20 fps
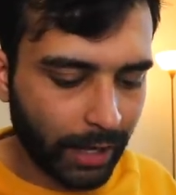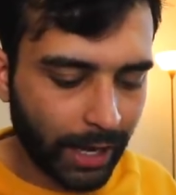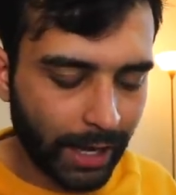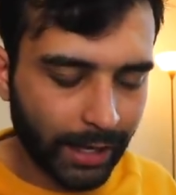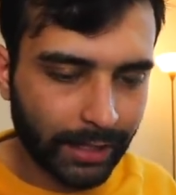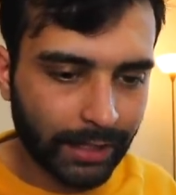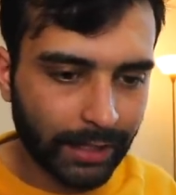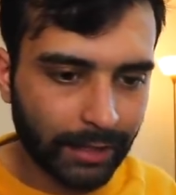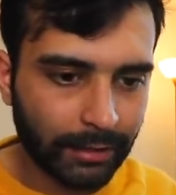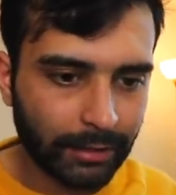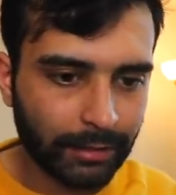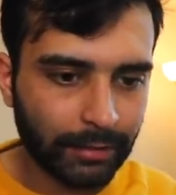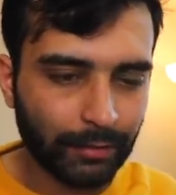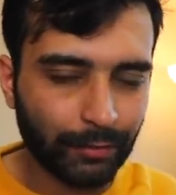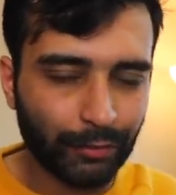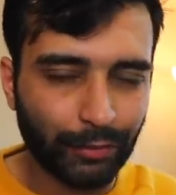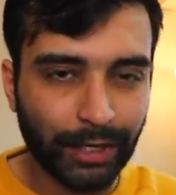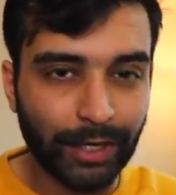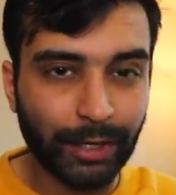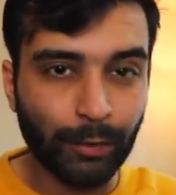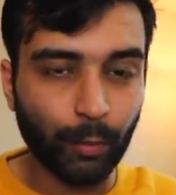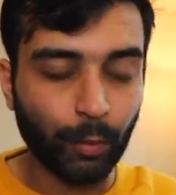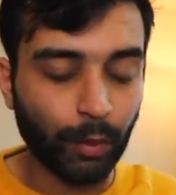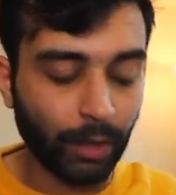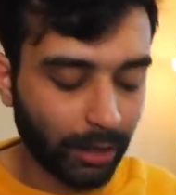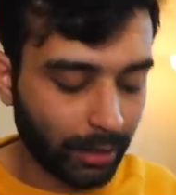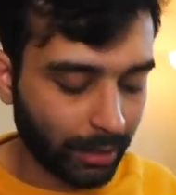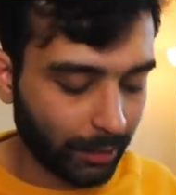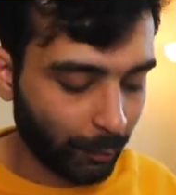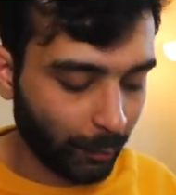I can really
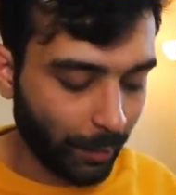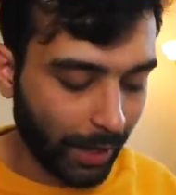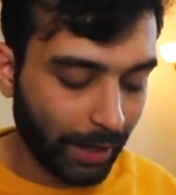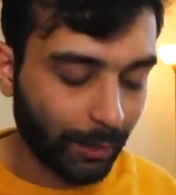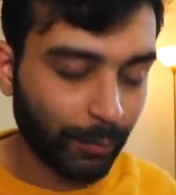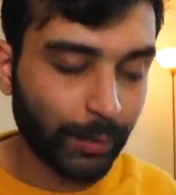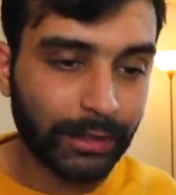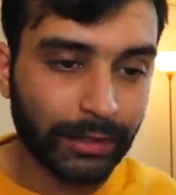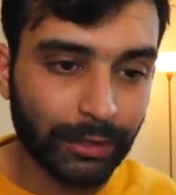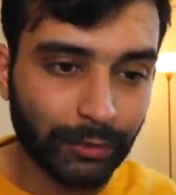work well with